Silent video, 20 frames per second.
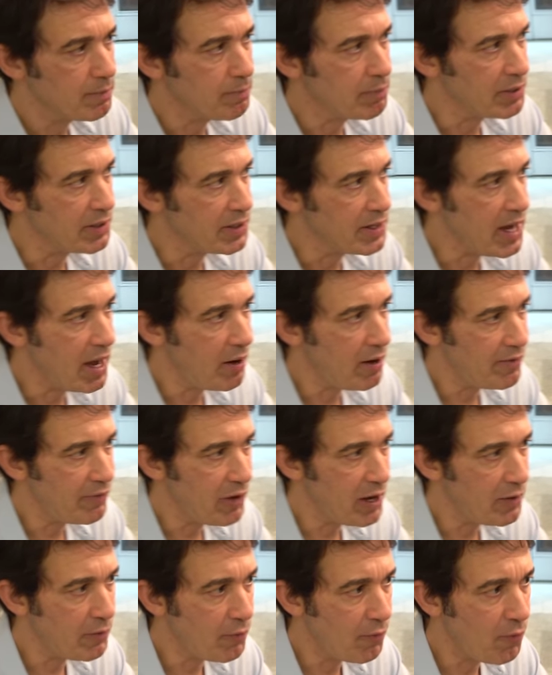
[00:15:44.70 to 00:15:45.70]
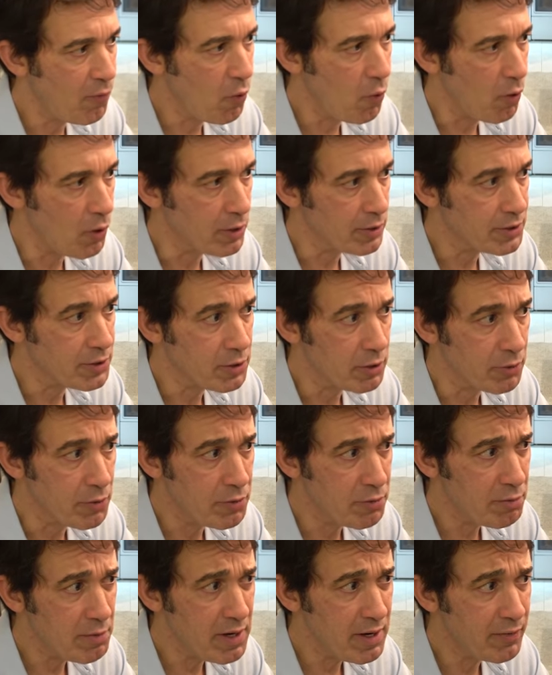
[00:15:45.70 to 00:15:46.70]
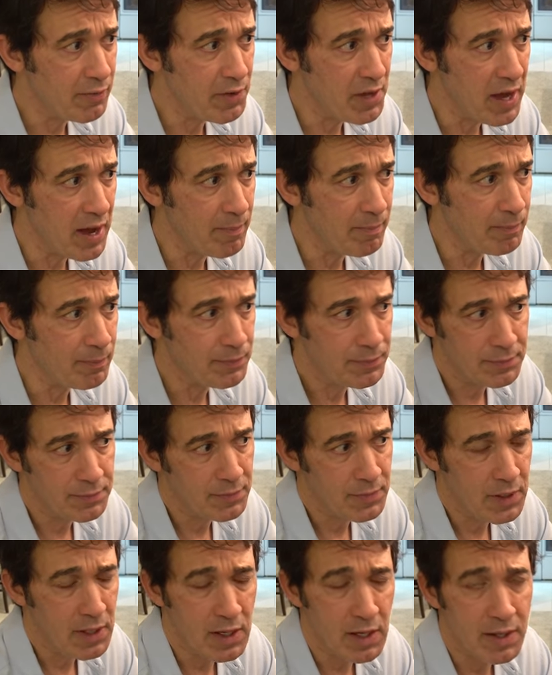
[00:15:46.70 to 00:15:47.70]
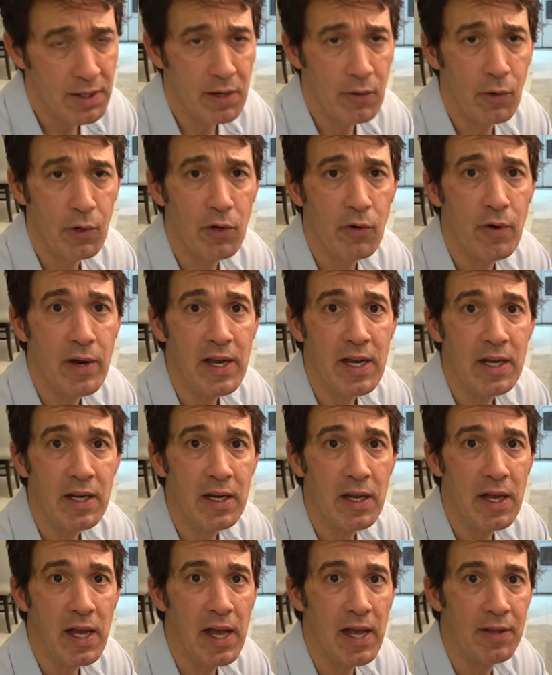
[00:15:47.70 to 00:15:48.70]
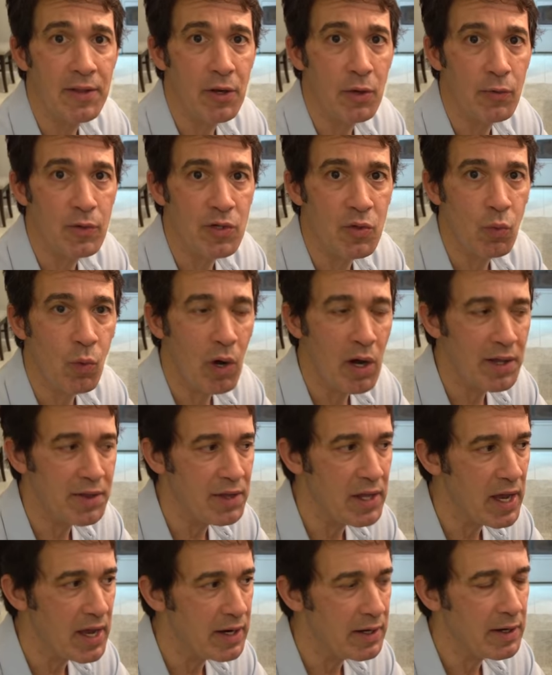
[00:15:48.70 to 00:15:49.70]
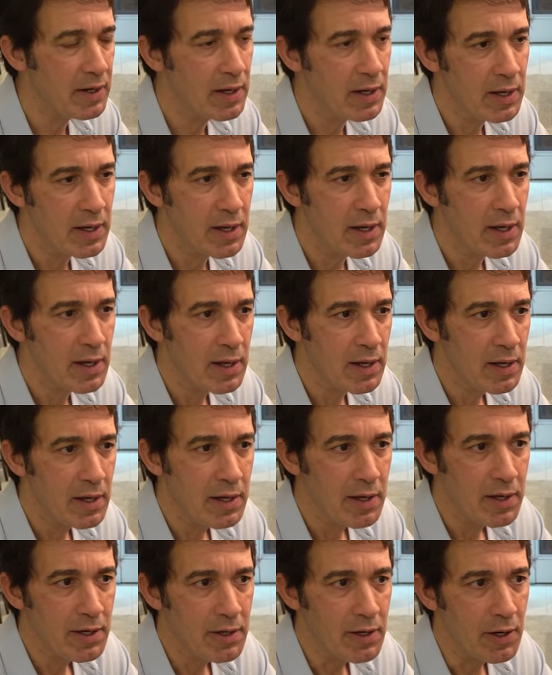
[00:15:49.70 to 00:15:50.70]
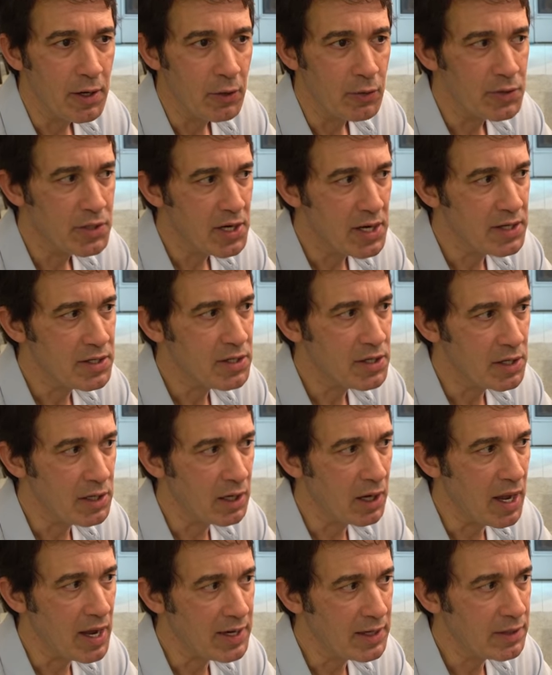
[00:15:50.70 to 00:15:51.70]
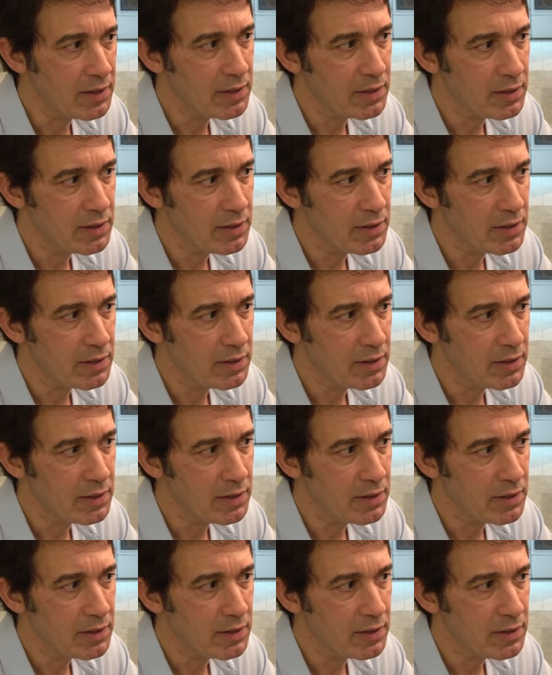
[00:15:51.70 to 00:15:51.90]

but now I've had four. So three of them, uh, they were great, and there was one that, you know, tasted like